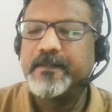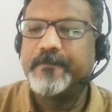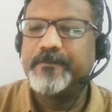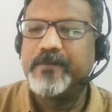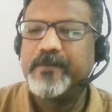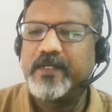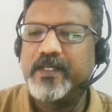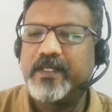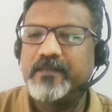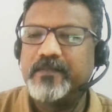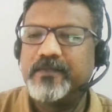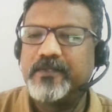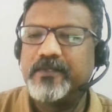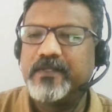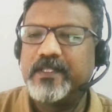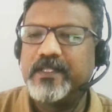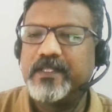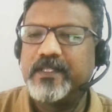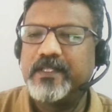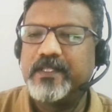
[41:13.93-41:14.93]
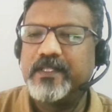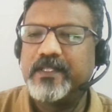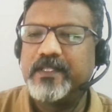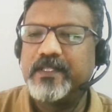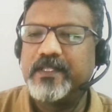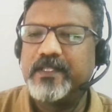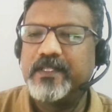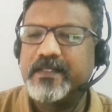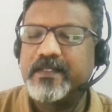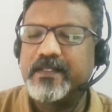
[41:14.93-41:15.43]
You can put on the chat
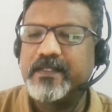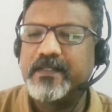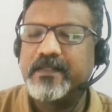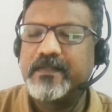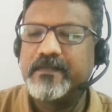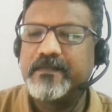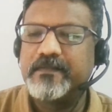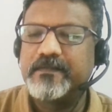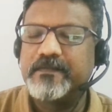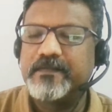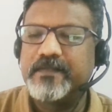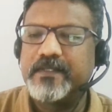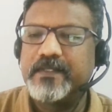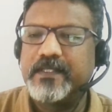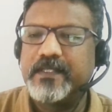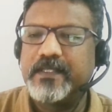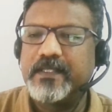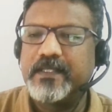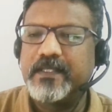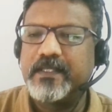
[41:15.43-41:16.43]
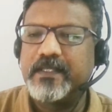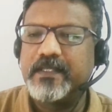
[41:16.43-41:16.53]
if uh, that